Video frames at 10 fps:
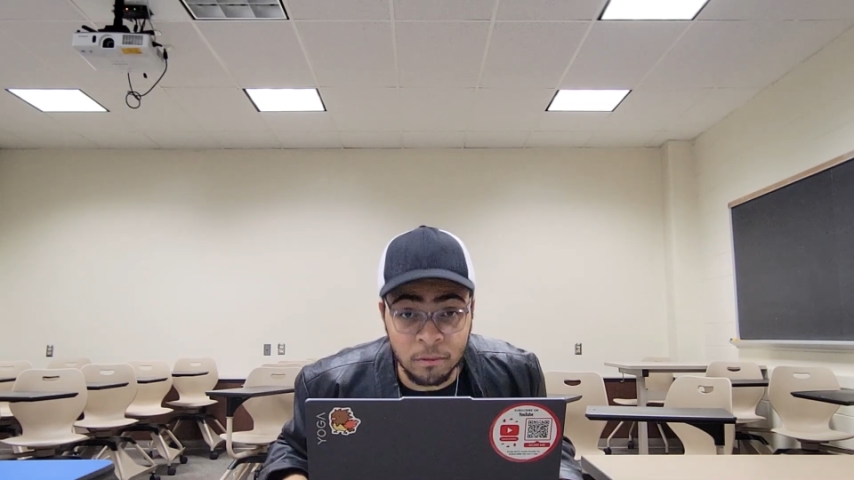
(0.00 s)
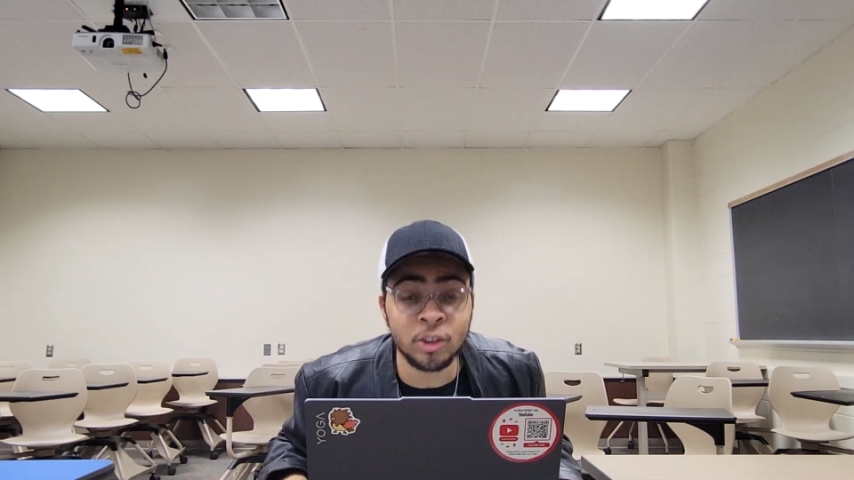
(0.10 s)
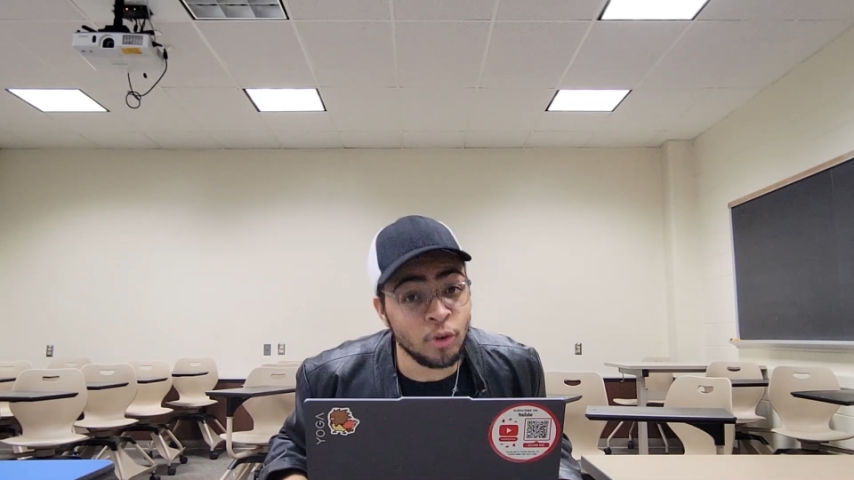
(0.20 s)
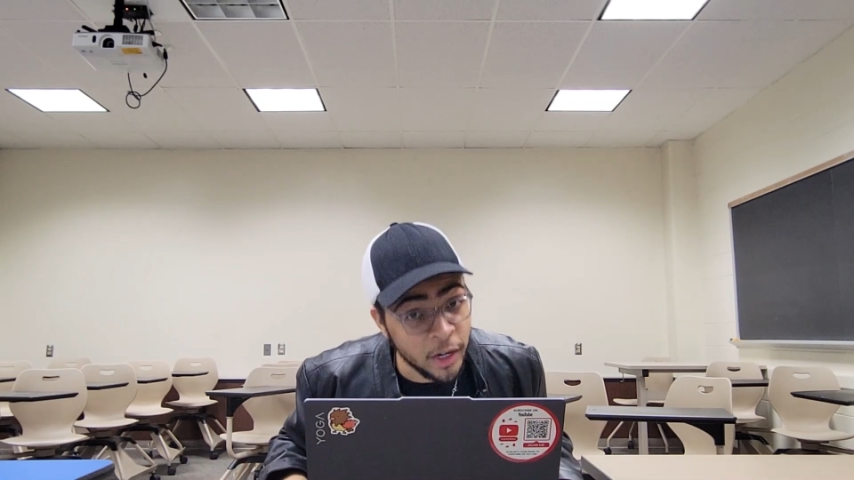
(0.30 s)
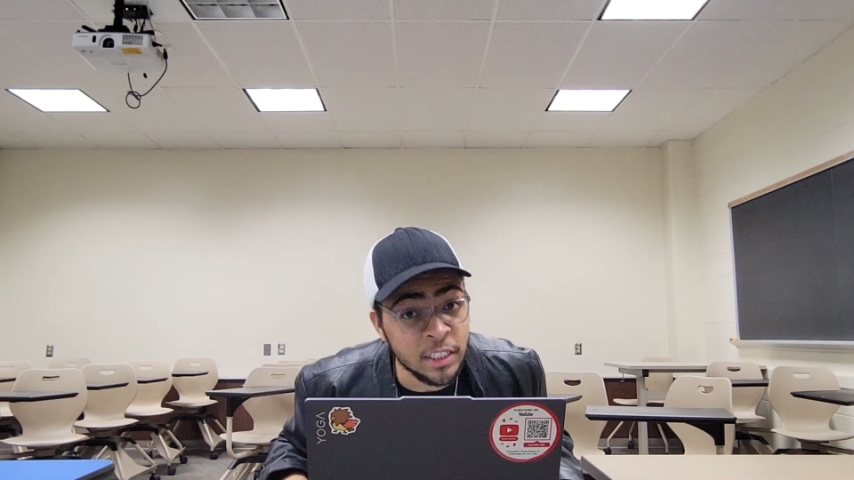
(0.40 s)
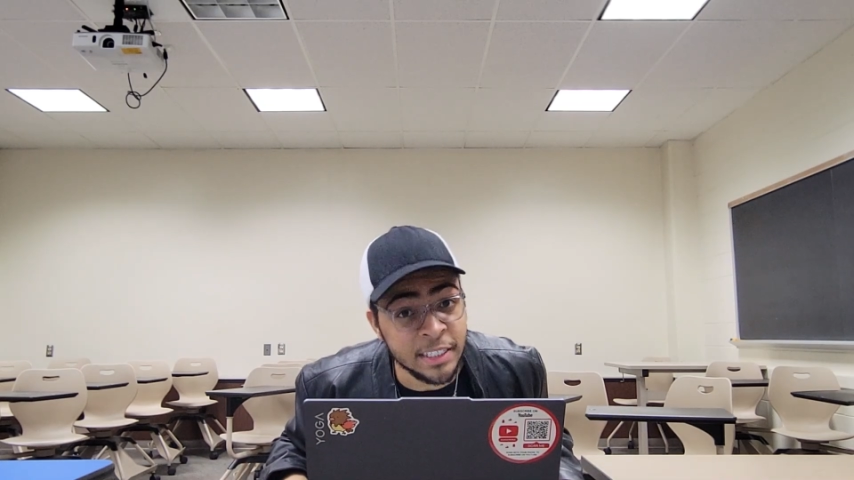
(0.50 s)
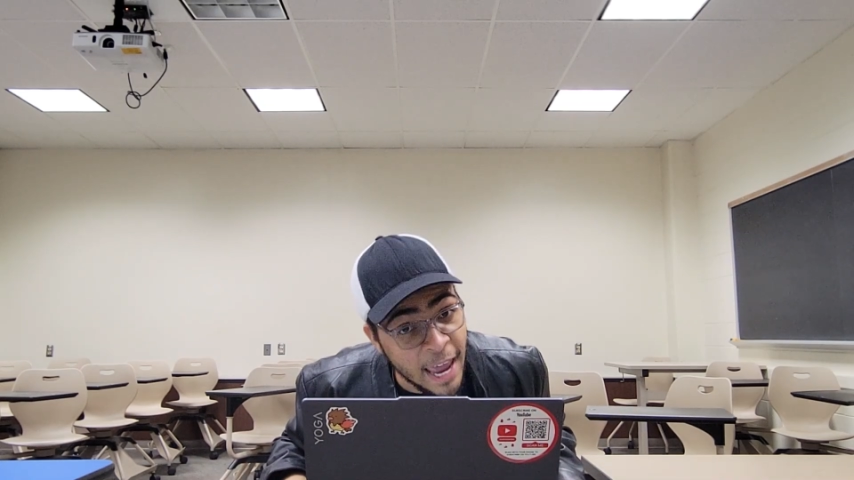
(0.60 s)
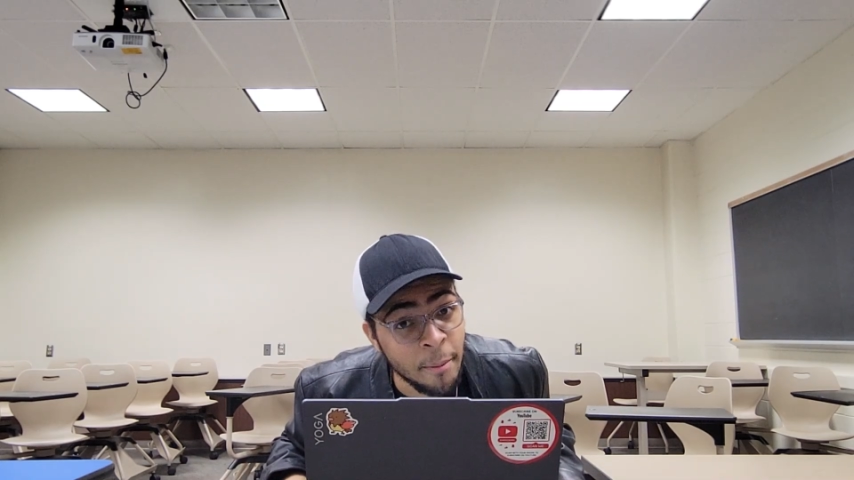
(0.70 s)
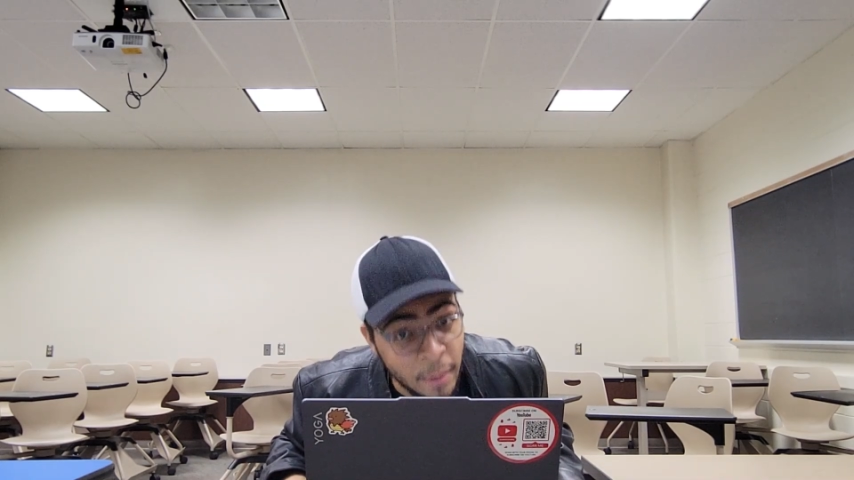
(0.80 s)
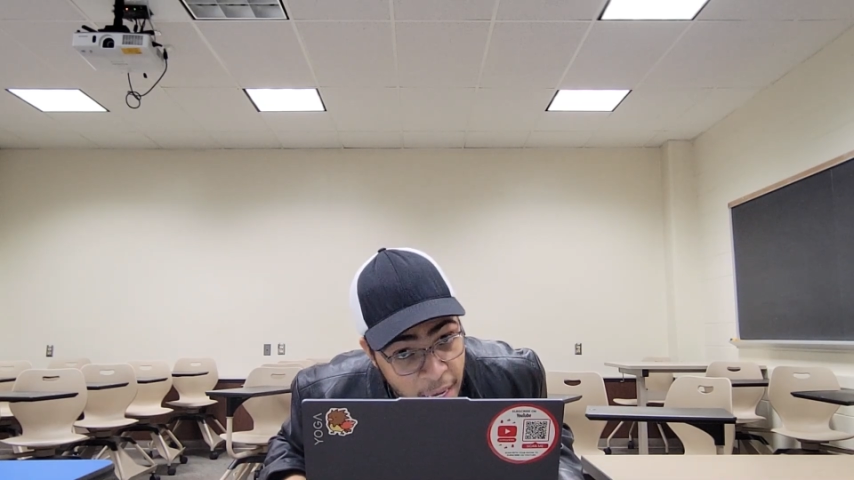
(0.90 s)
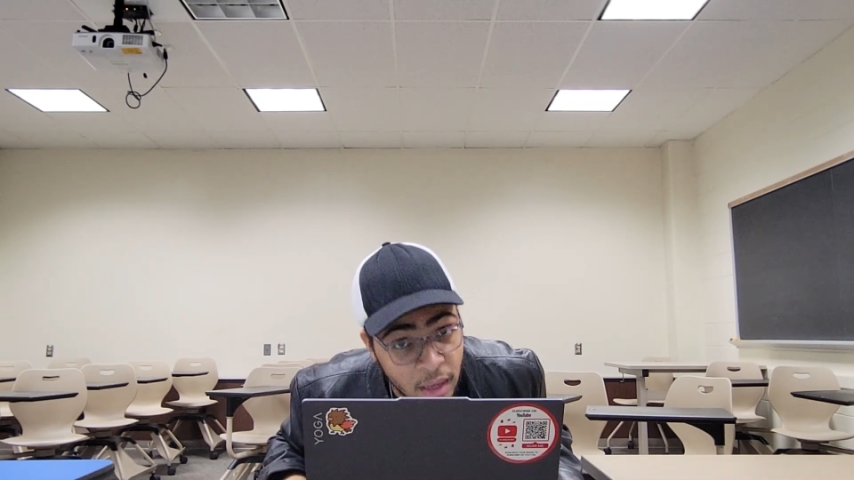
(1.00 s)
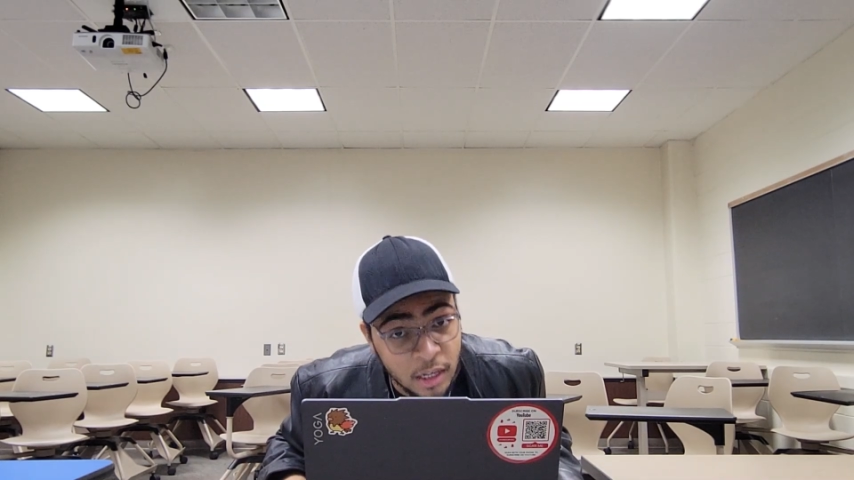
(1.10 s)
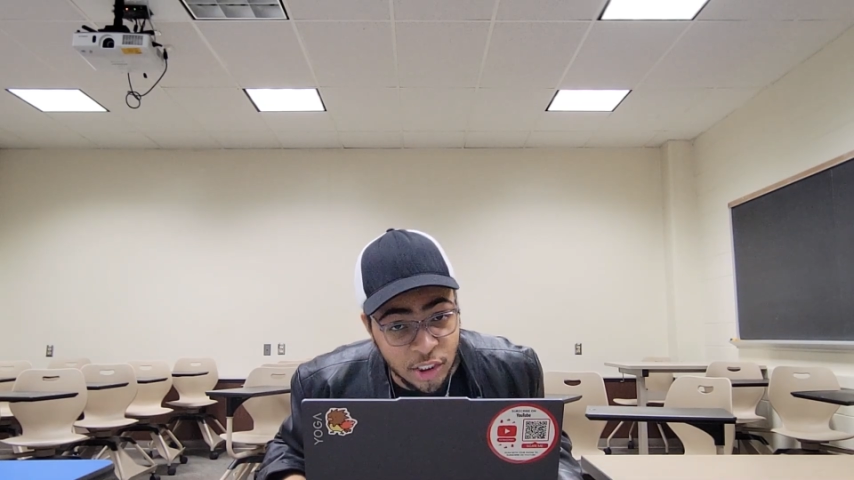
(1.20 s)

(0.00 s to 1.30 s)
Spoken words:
You understand me?